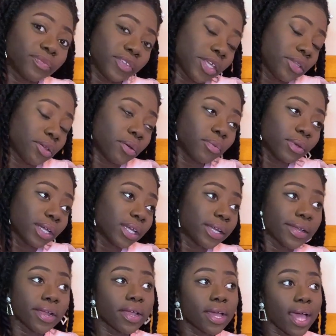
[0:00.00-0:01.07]
you know,
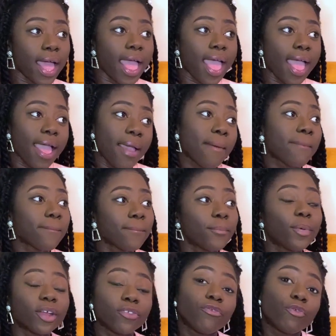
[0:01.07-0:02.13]

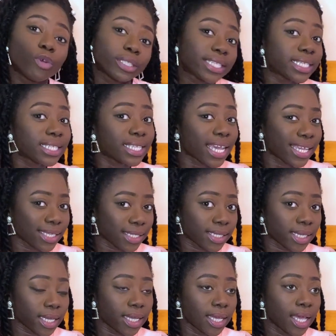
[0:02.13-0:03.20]
but 14 days
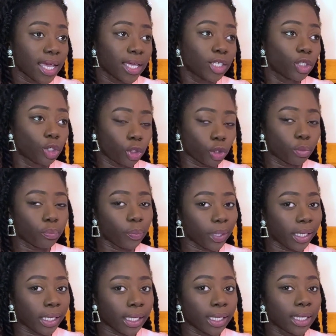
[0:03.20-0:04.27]
should
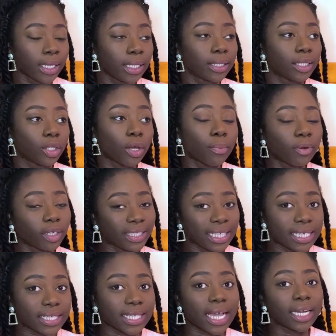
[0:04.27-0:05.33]
be the number of
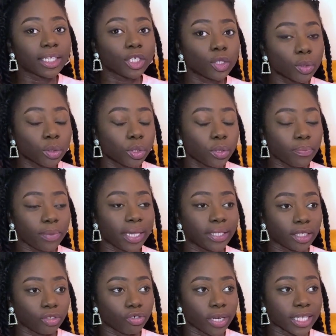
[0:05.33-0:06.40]
days I use to make
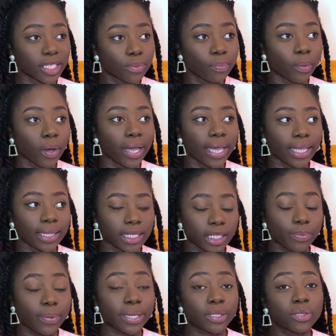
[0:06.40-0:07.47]
the dress, but in the
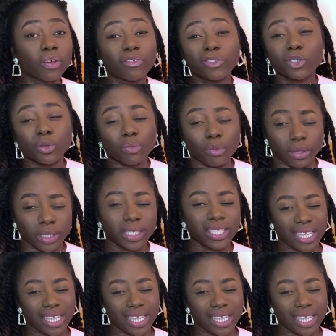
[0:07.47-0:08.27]
space of 2 months.